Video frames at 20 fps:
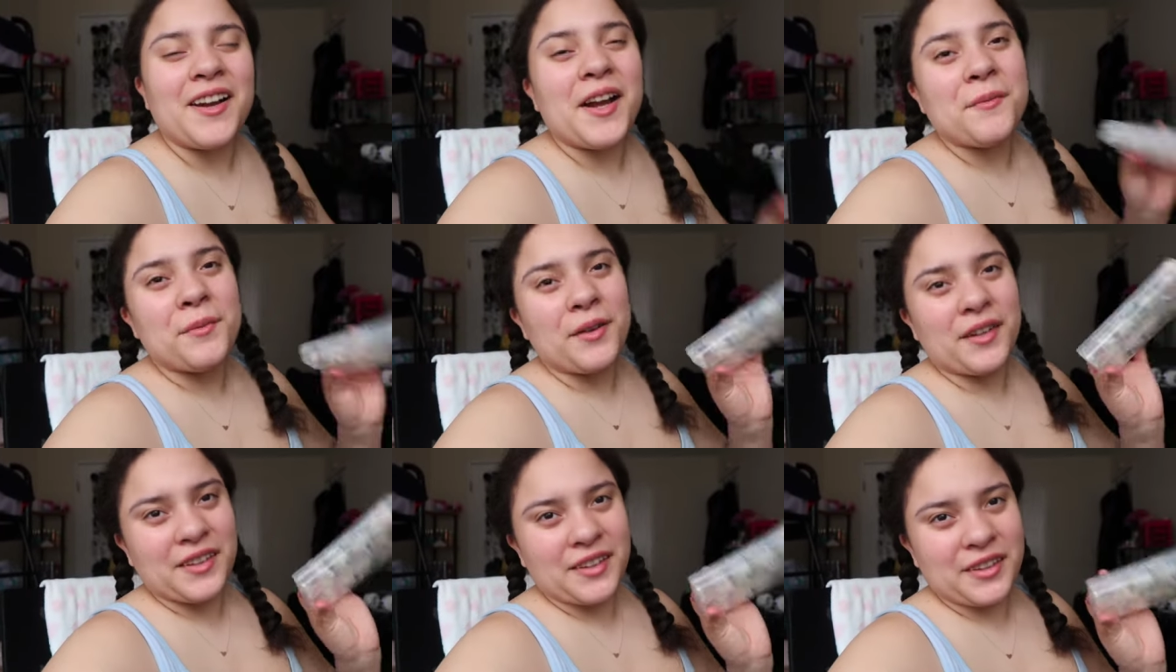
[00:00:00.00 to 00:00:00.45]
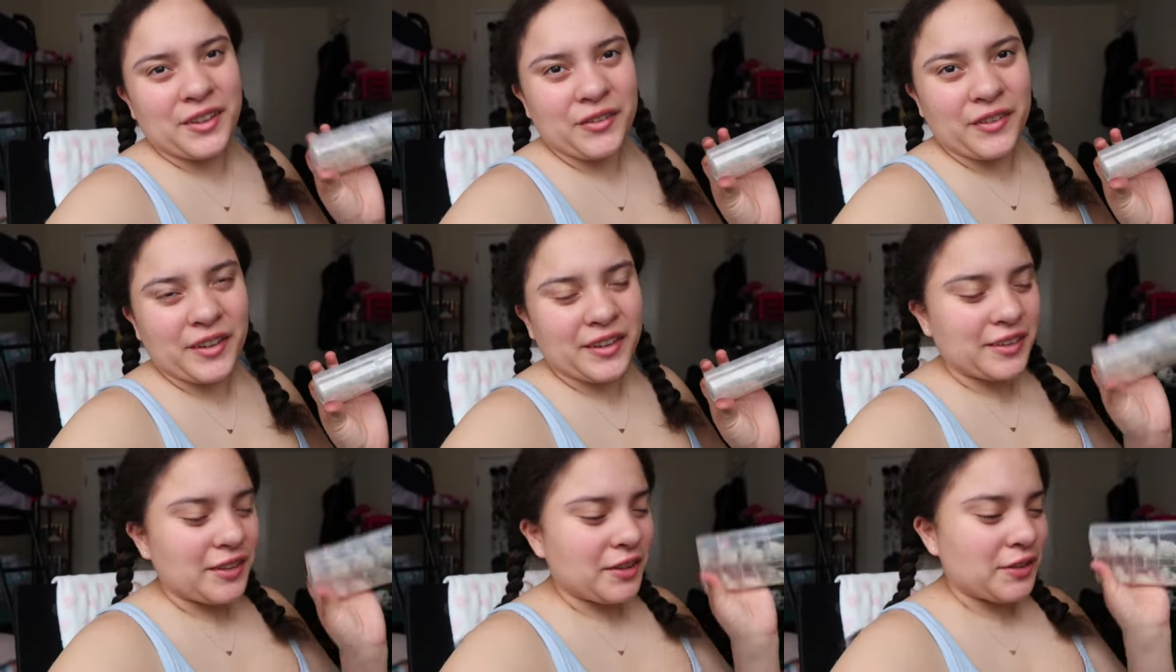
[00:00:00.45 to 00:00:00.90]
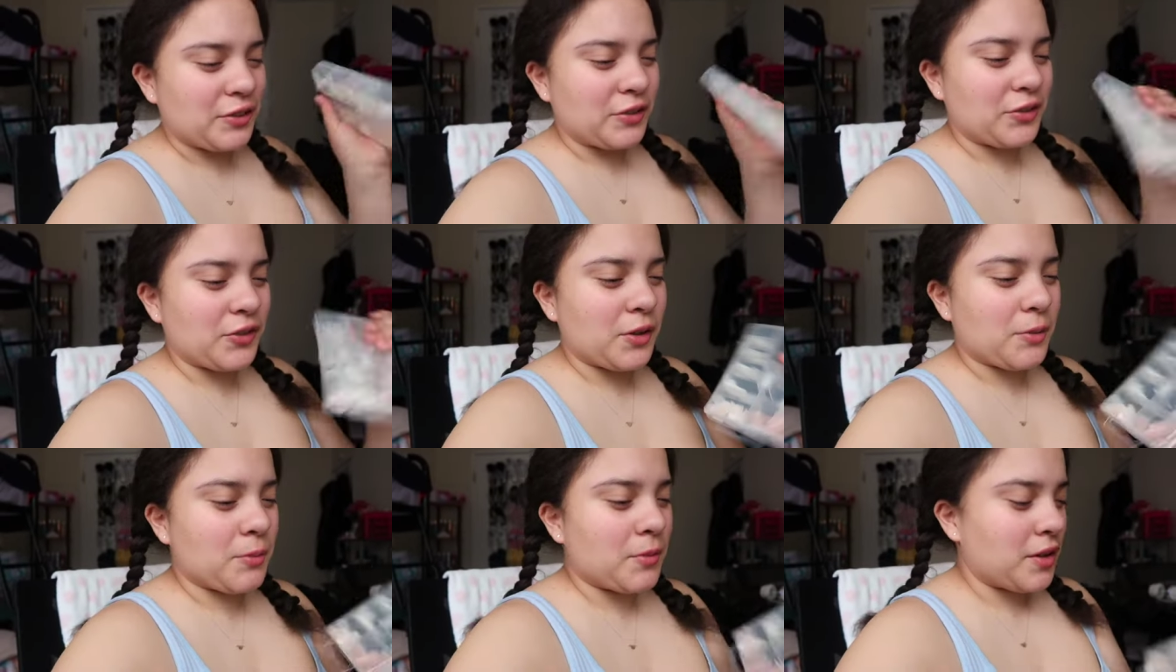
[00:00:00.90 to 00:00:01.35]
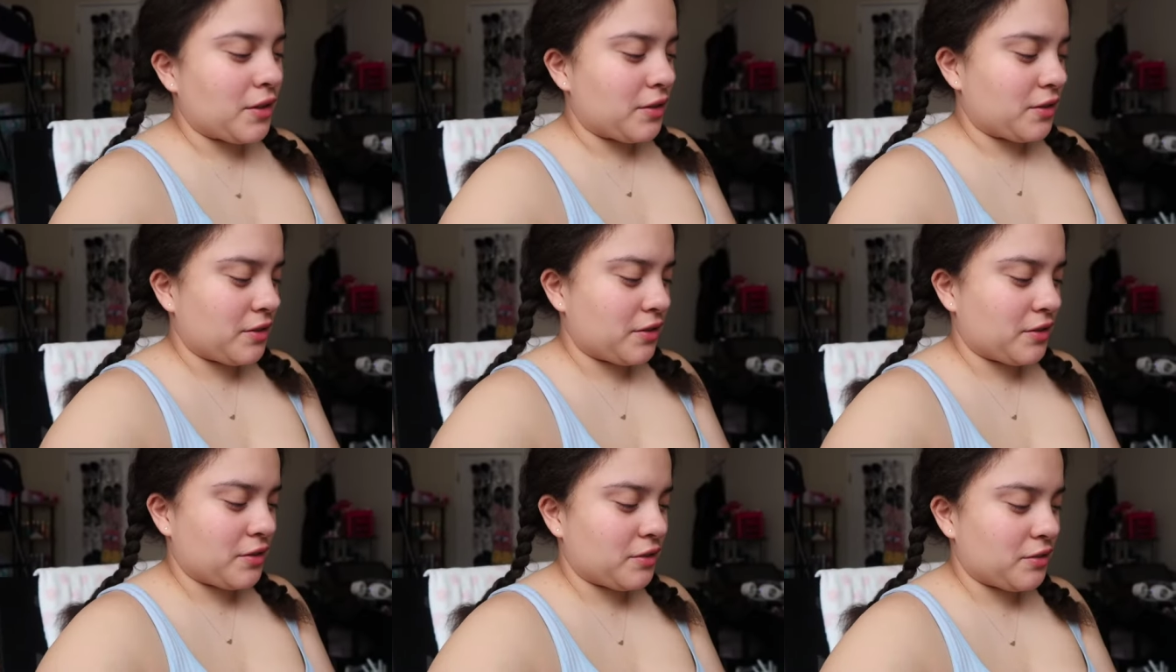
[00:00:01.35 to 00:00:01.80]
I bought these fake nails from
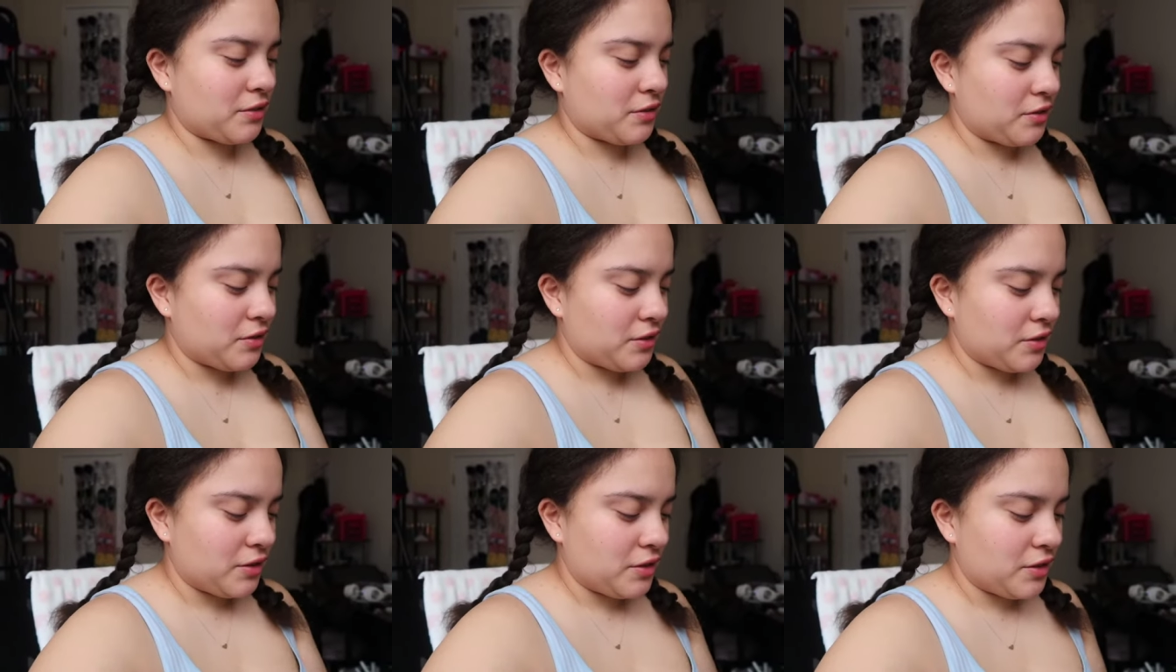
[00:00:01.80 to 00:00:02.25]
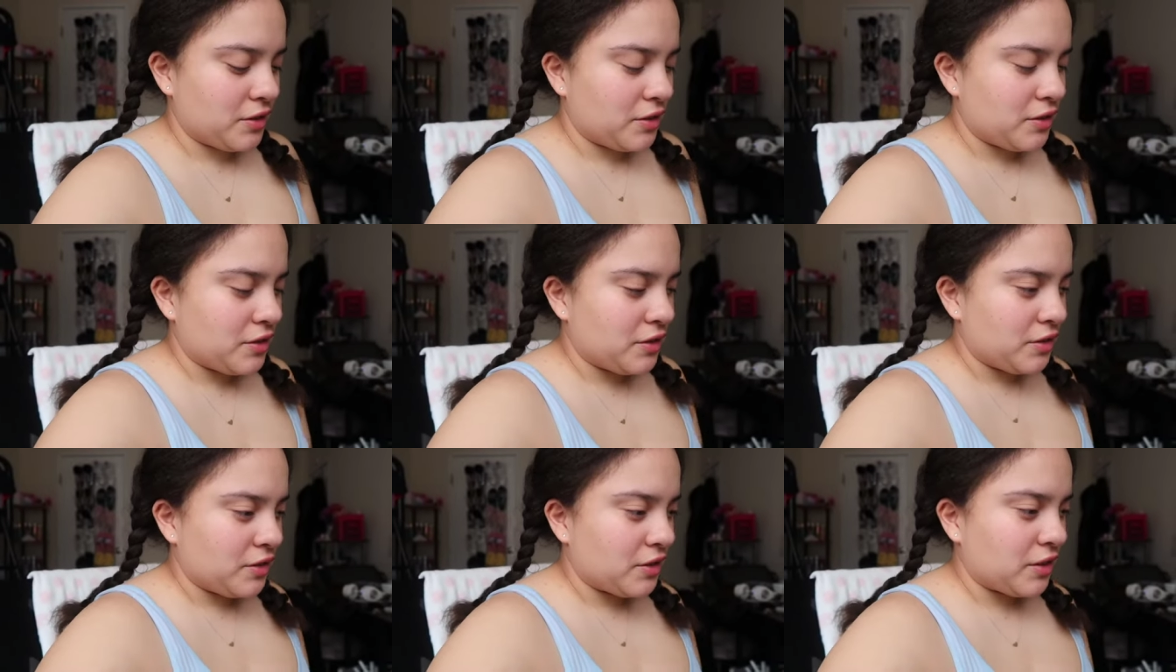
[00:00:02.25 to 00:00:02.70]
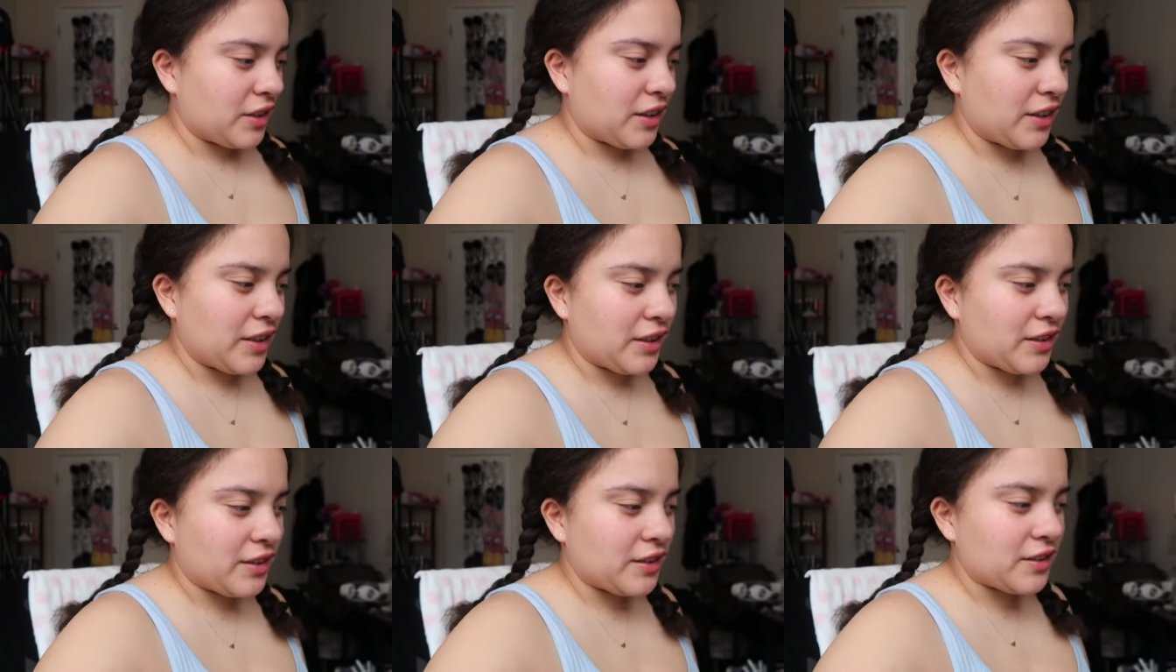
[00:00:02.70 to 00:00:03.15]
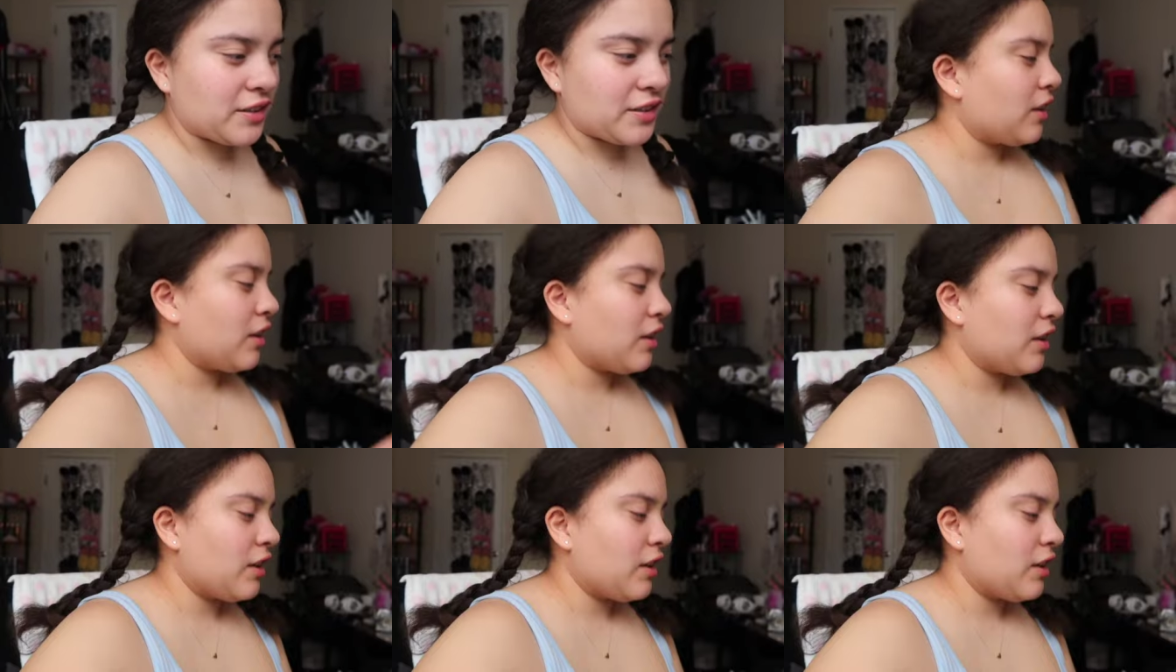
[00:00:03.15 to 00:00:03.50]
uh, Kiss.